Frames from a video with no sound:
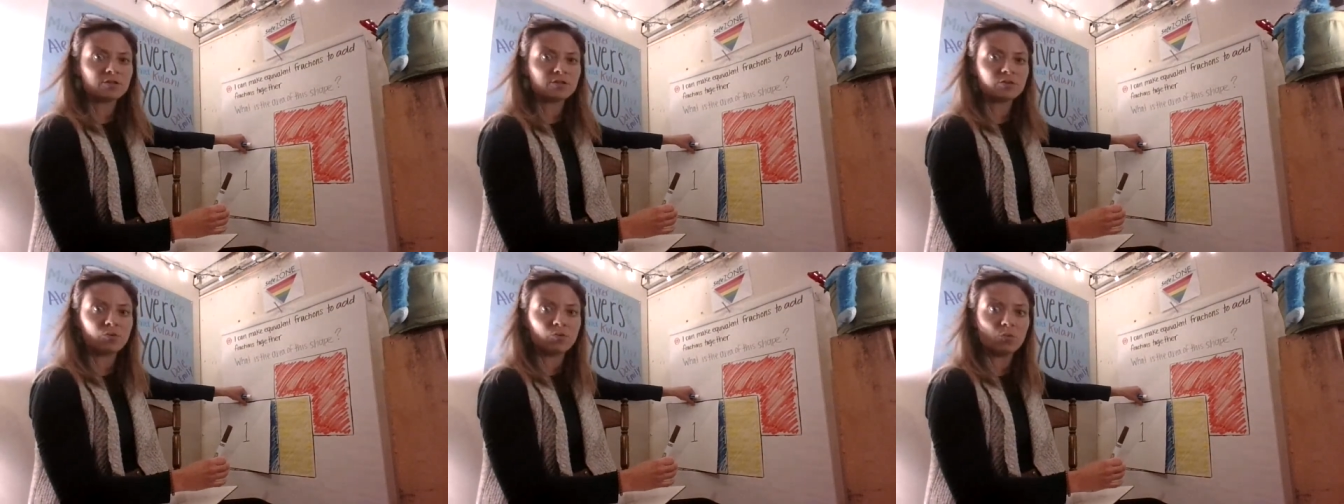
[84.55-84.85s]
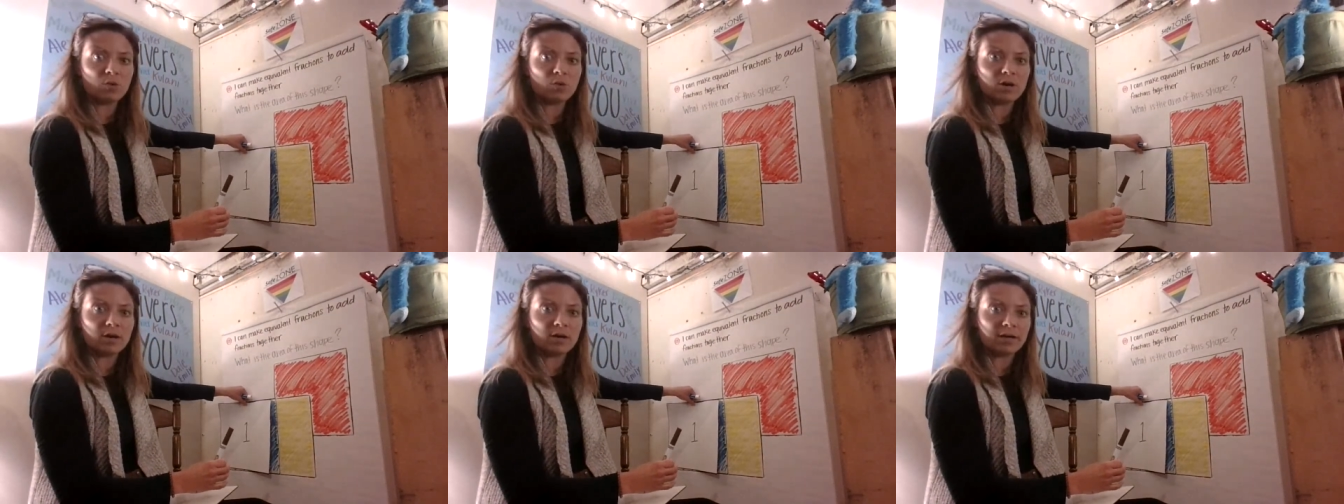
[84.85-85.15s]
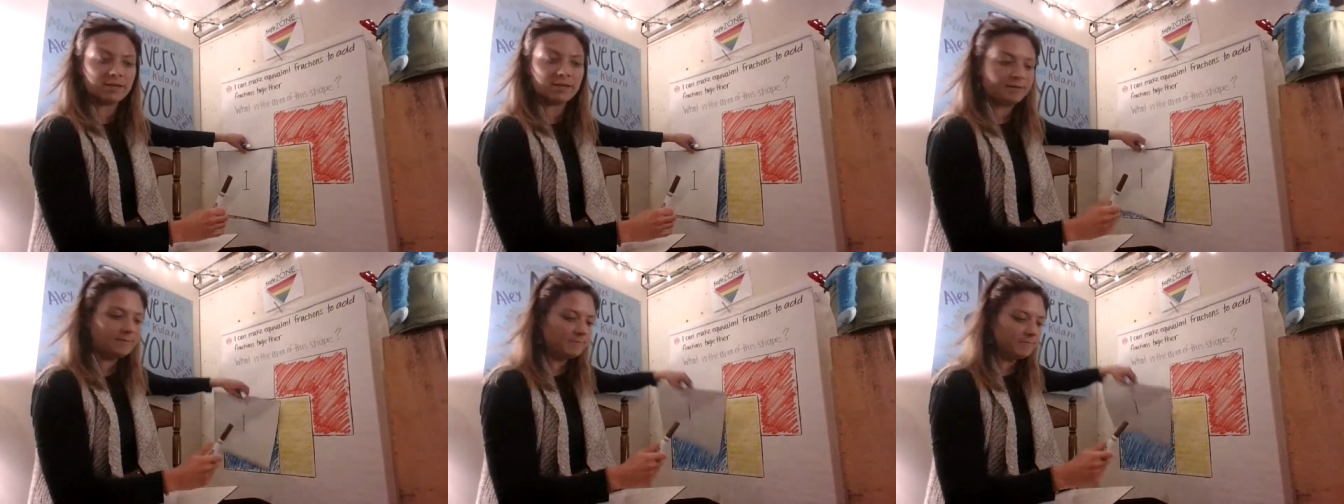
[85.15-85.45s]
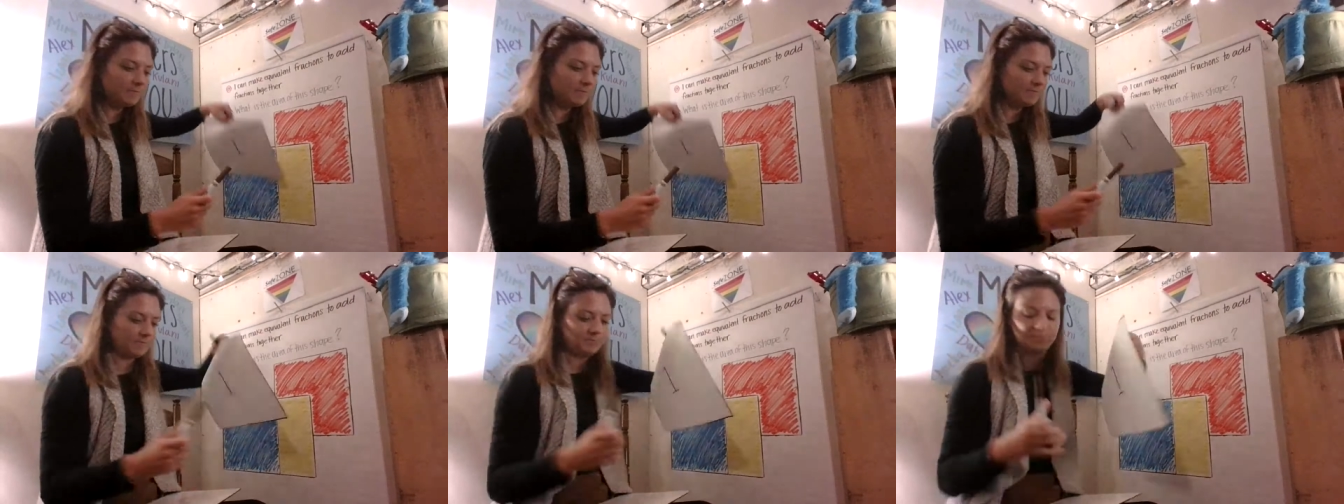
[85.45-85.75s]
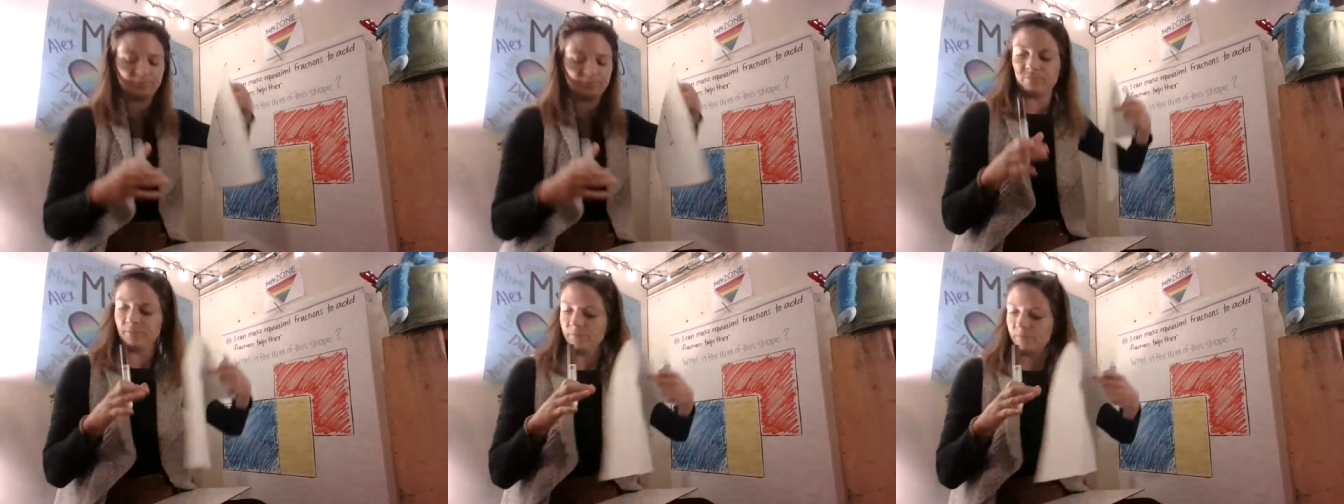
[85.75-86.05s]
one.
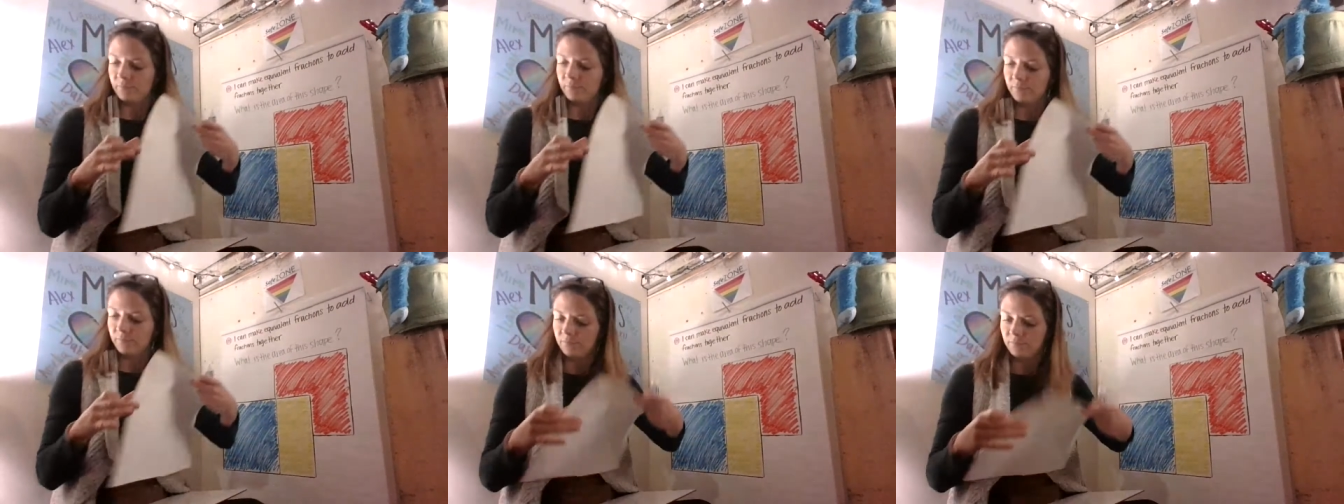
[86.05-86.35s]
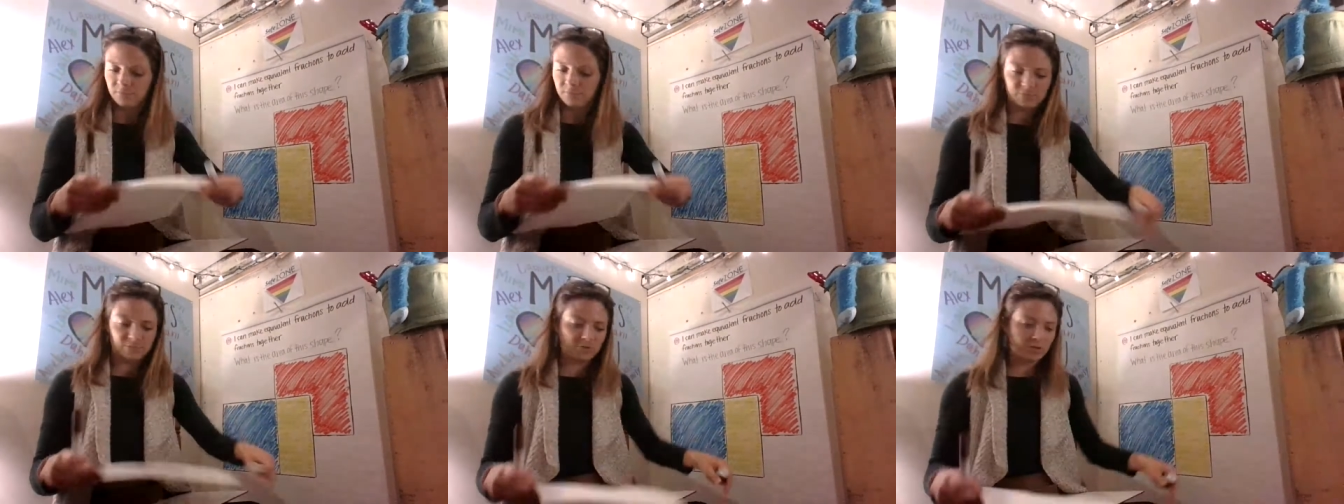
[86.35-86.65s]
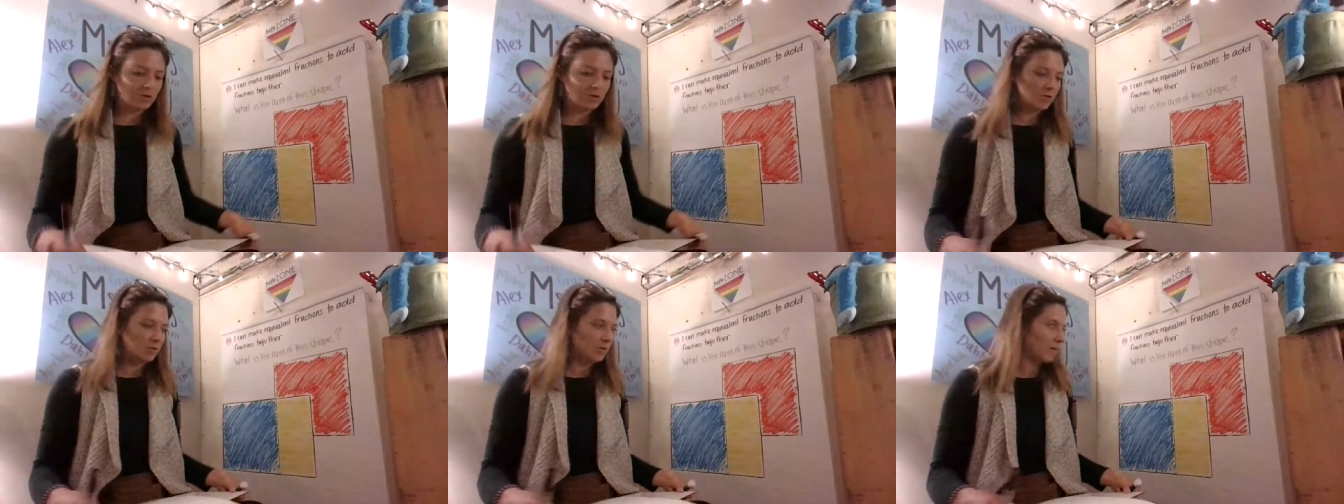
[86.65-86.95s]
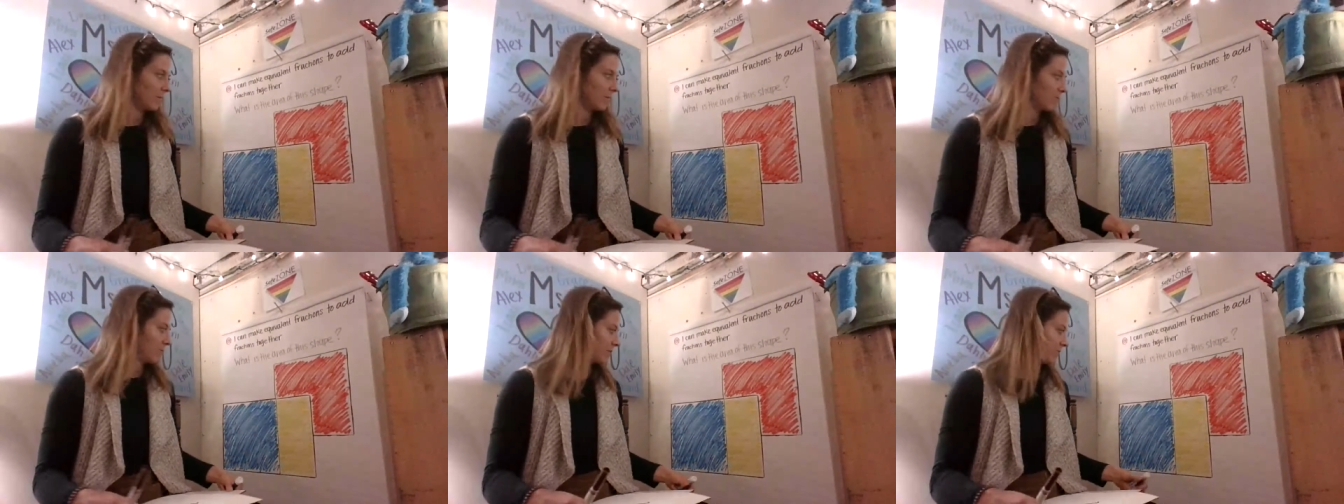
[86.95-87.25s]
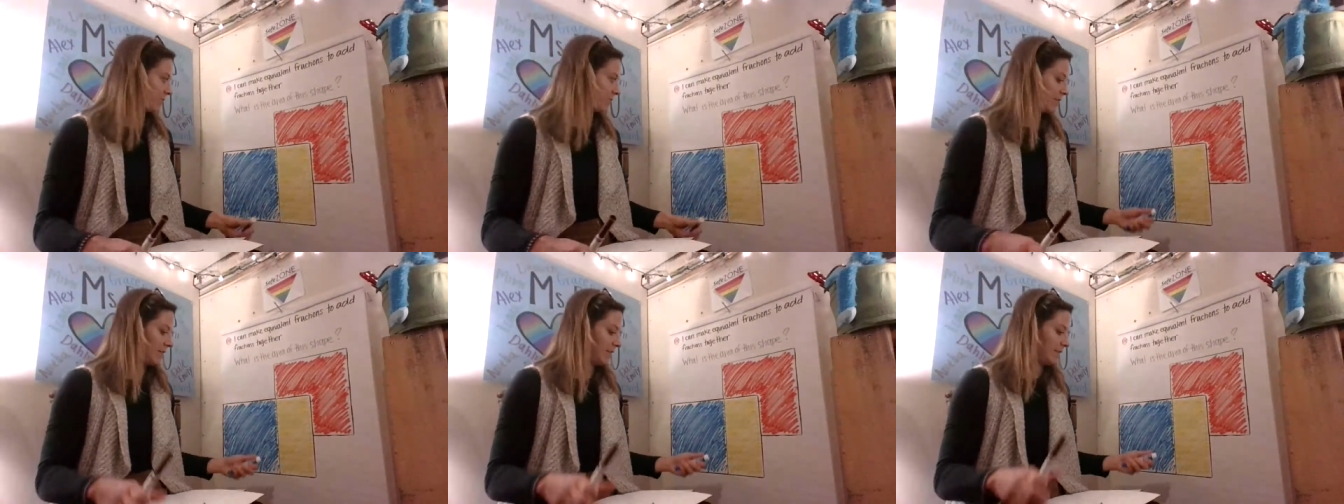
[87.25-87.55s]
So I'm going to
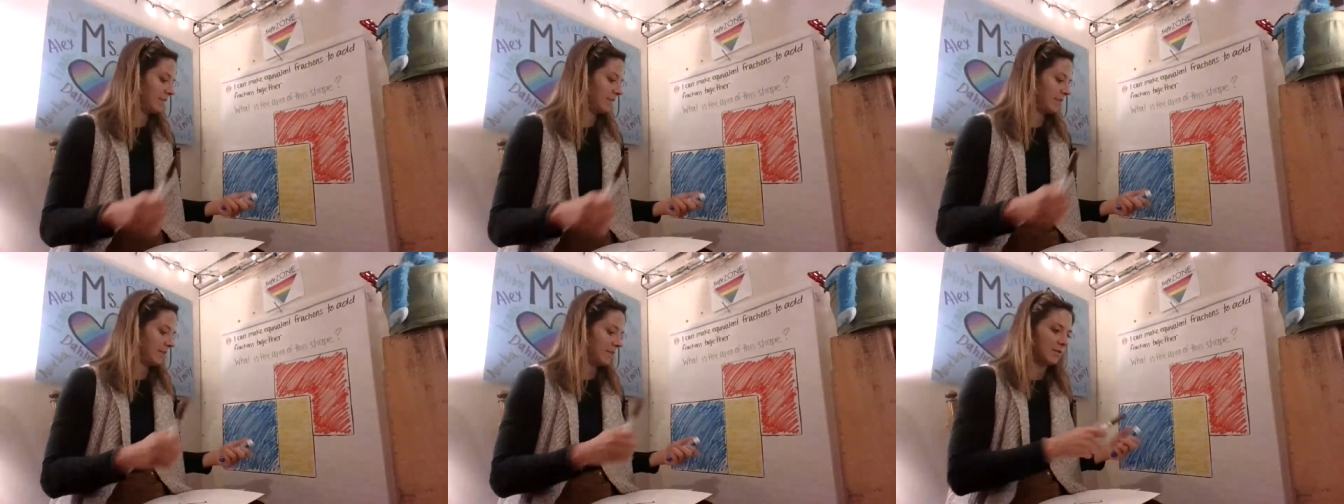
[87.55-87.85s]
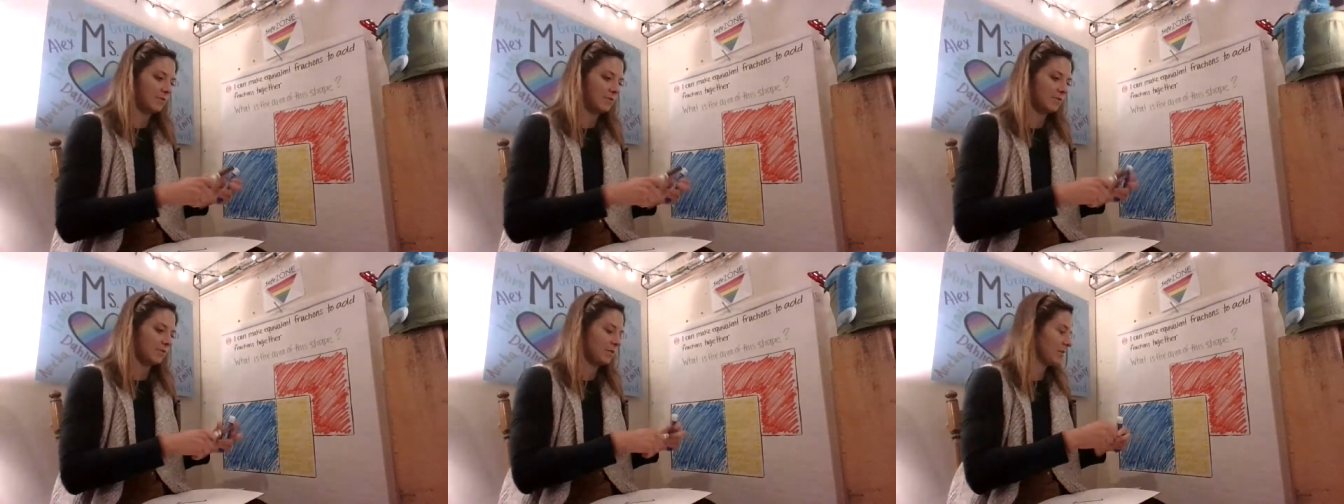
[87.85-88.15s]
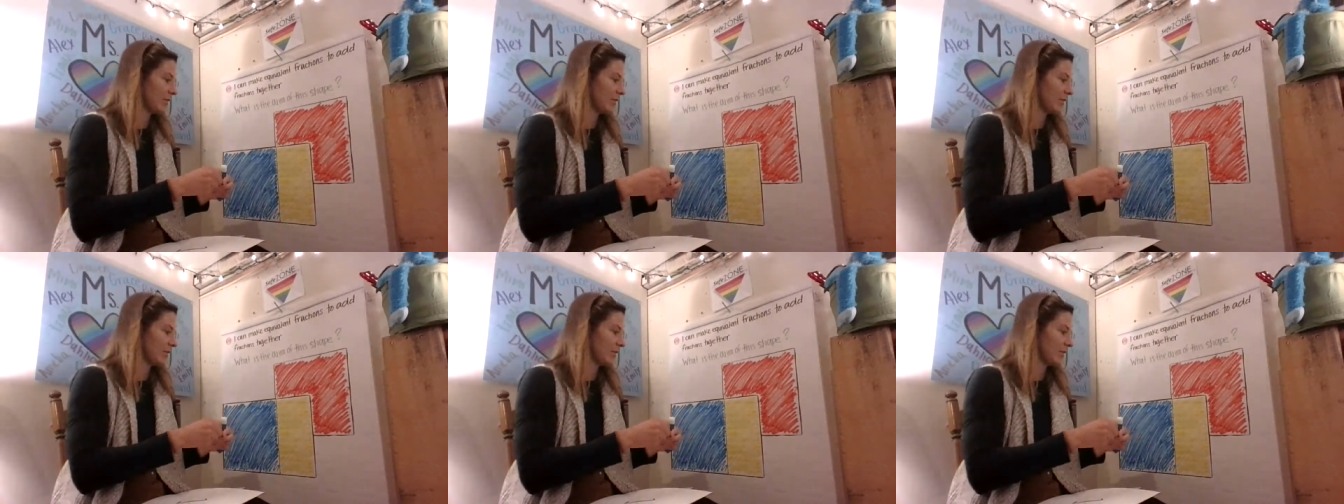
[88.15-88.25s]
write down